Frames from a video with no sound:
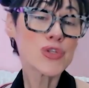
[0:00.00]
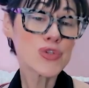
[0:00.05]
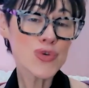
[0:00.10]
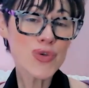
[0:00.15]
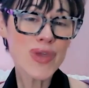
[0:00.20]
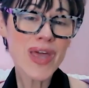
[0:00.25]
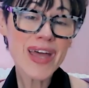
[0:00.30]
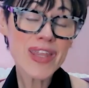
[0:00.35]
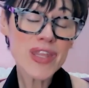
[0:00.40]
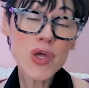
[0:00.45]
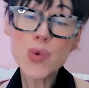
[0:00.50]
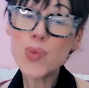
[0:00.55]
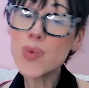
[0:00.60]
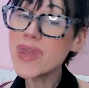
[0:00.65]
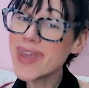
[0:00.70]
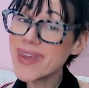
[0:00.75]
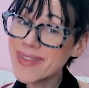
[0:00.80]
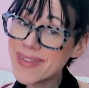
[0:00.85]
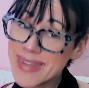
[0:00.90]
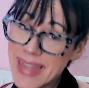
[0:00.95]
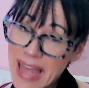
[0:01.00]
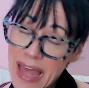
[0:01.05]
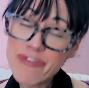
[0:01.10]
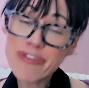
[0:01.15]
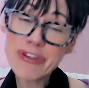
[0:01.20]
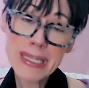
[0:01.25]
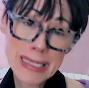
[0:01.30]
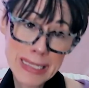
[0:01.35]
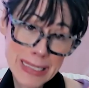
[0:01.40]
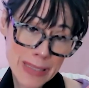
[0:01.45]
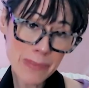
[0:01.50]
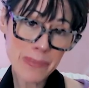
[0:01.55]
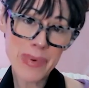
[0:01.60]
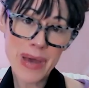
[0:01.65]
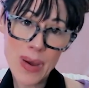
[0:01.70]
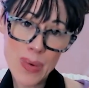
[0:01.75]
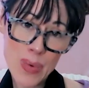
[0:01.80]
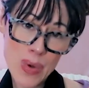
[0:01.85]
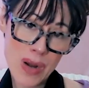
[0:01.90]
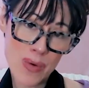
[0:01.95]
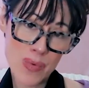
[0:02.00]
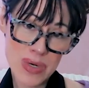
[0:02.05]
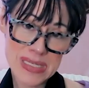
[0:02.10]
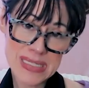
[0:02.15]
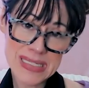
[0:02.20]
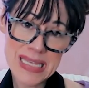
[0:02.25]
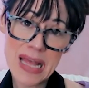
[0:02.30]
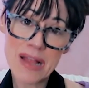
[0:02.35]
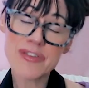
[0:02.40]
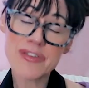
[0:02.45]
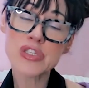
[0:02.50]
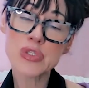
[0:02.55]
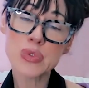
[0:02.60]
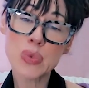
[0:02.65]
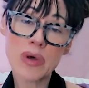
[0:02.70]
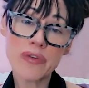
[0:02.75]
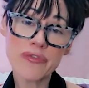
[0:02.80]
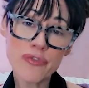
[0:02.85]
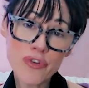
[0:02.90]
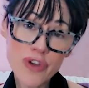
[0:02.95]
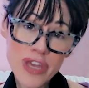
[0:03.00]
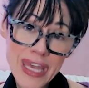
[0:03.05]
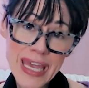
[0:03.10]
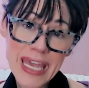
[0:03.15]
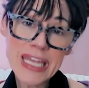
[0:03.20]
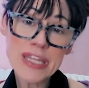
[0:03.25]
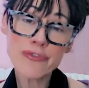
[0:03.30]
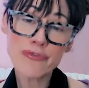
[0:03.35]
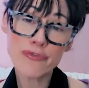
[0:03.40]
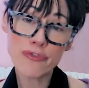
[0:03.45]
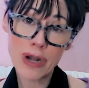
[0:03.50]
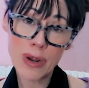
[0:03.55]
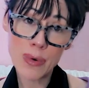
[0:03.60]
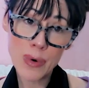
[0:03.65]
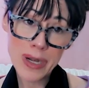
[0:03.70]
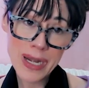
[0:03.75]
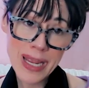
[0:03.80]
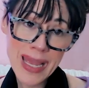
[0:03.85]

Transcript: Together, we can definitely empower ourselves to advocate for our